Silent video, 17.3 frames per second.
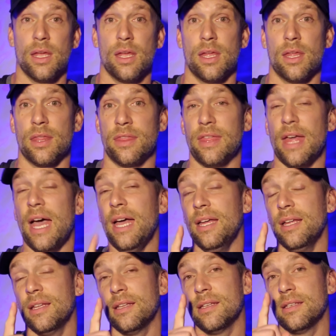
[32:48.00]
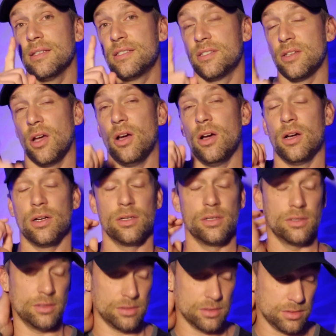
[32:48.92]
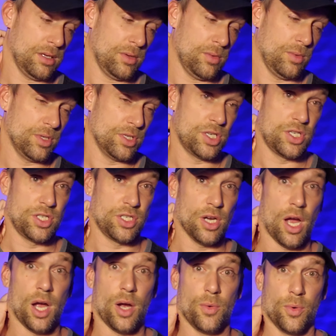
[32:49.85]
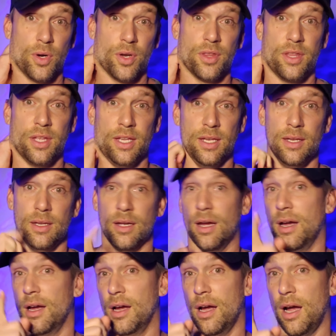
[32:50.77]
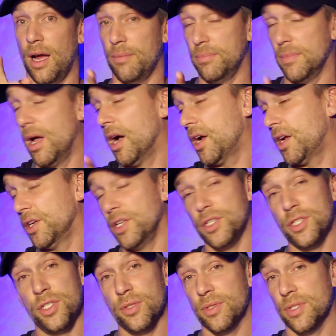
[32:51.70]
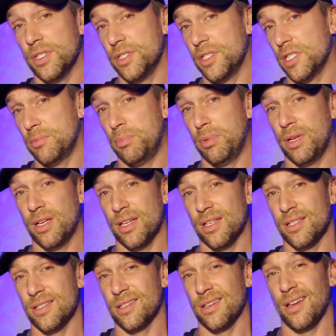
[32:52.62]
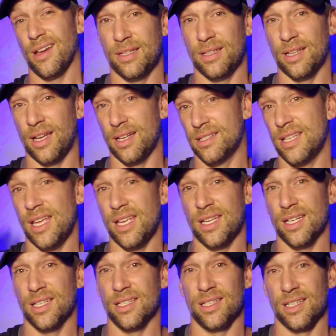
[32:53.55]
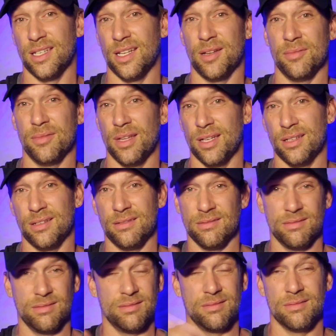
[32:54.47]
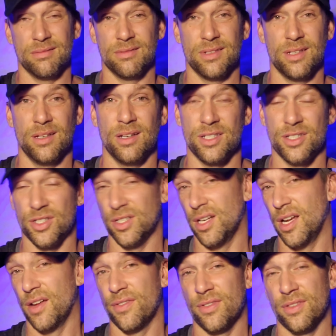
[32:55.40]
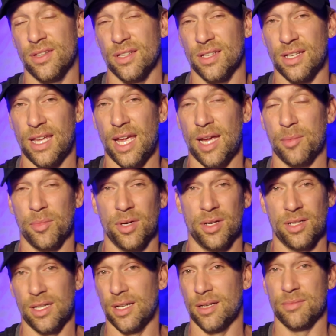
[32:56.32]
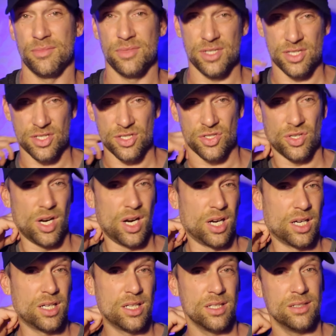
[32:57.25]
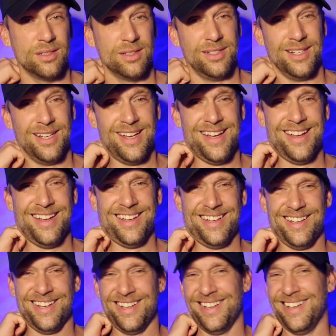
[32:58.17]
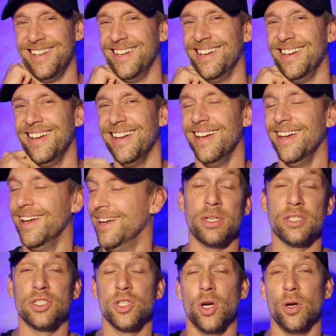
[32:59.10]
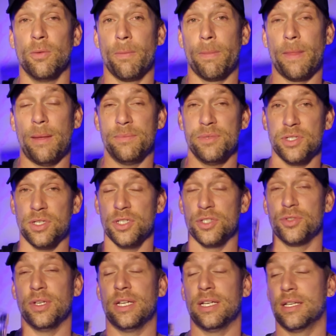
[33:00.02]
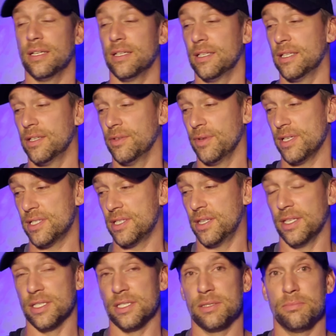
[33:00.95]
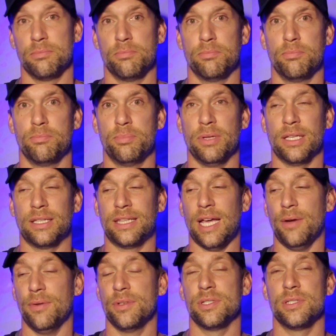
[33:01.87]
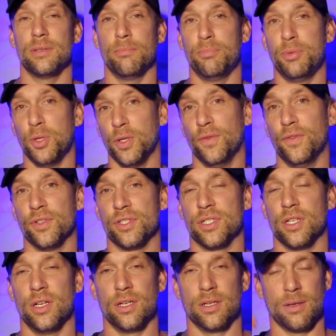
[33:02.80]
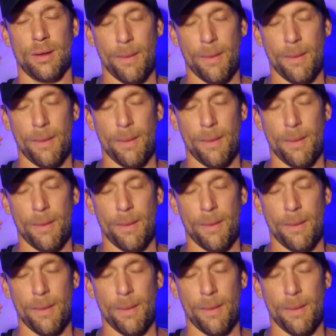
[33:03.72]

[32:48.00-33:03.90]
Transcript: That song was shot worthy. I'm not going to do it just because I take it, then I'm like, I turn off the camera and I'm just drunk. So I'm just going to drink the rest of this. But like, that was a beautiful song.